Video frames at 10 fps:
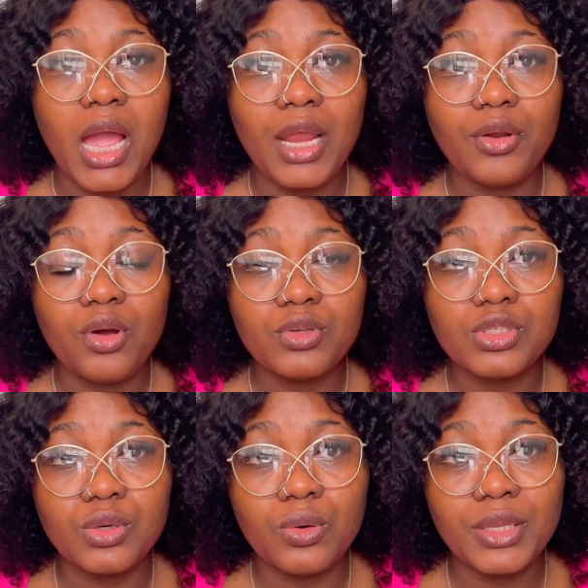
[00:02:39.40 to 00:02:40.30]
And
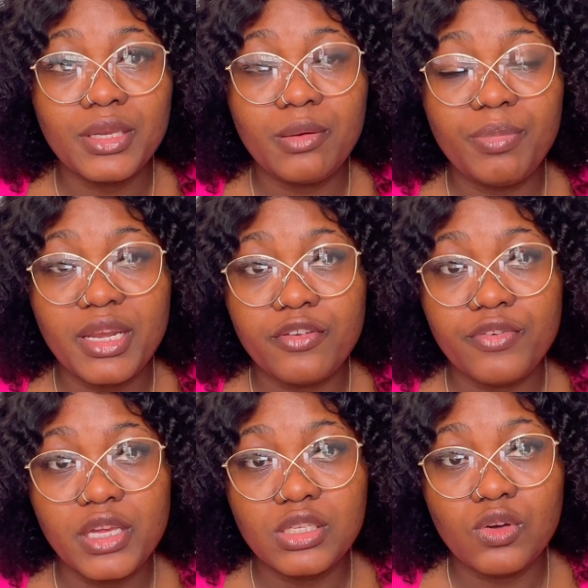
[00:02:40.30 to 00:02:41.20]
also, another
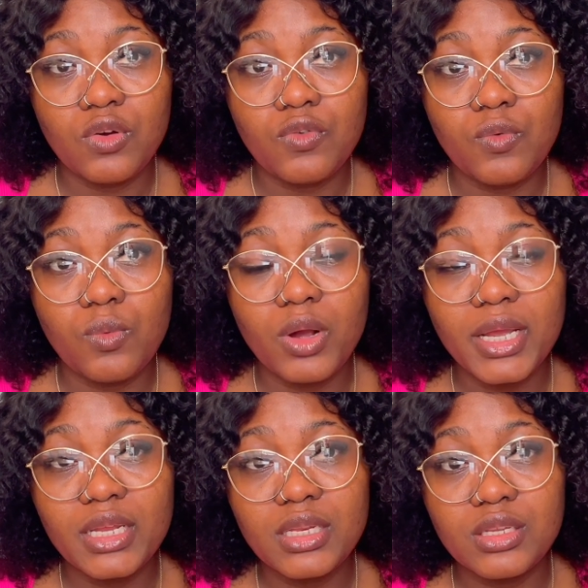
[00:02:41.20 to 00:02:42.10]
benefit of
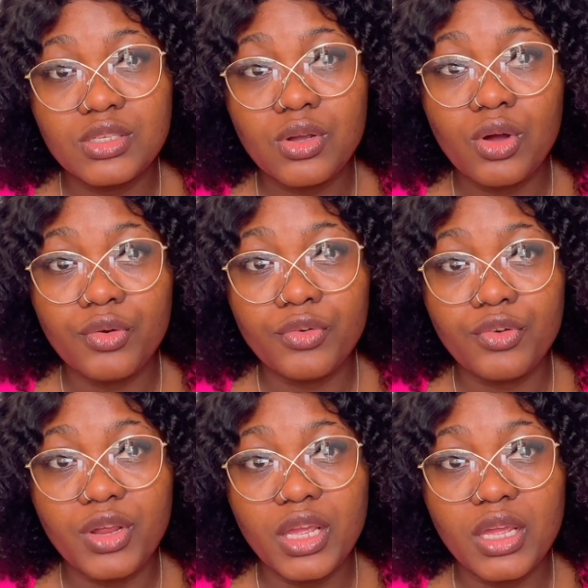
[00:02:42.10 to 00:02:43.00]
working in this
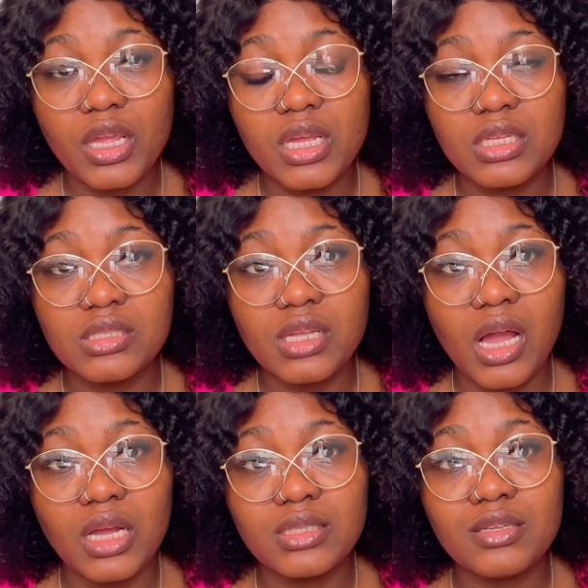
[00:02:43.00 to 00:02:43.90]
country is
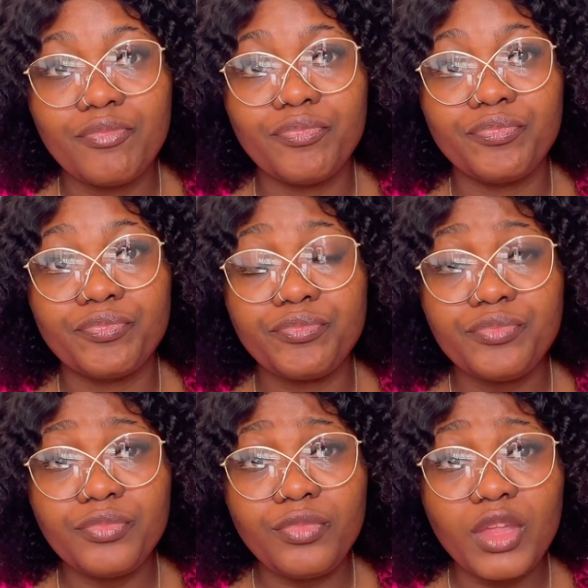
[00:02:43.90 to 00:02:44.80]
that
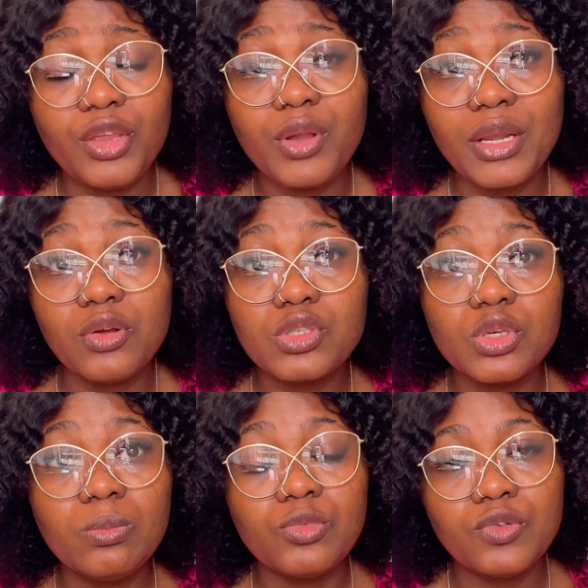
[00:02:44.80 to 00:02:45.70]
you can
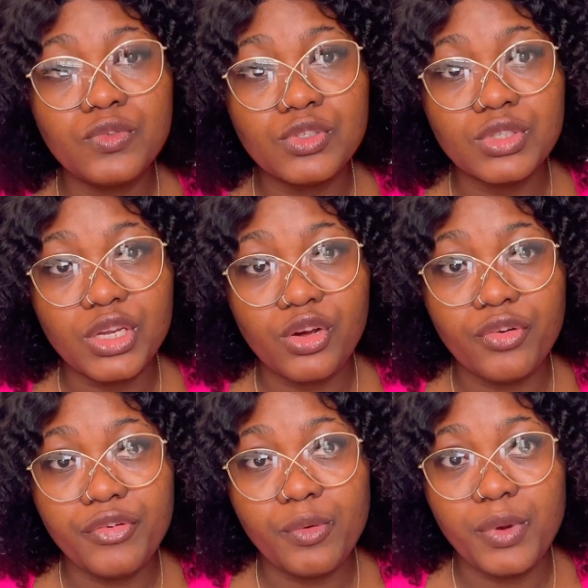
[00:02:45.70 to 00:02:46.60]
also move to the
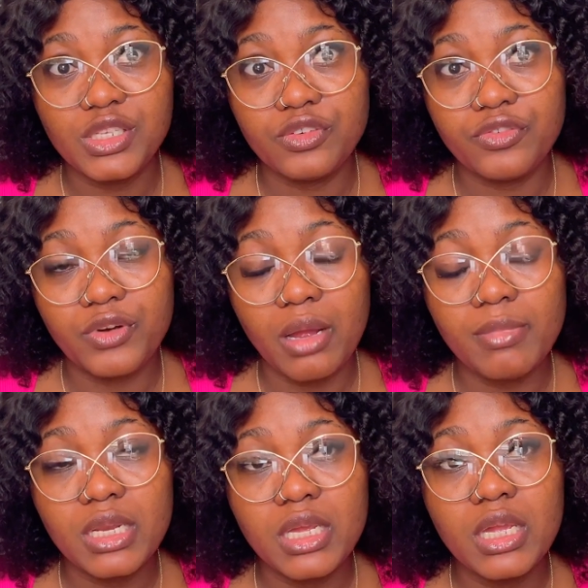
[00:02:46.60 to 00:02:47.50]
country with your
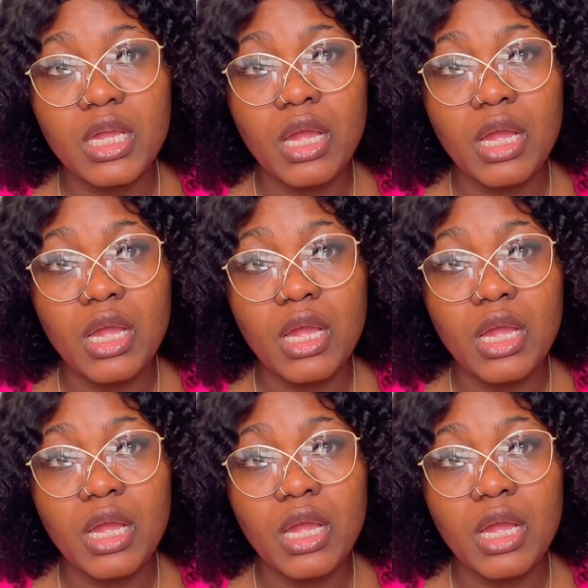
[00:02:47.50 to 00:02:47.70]
family,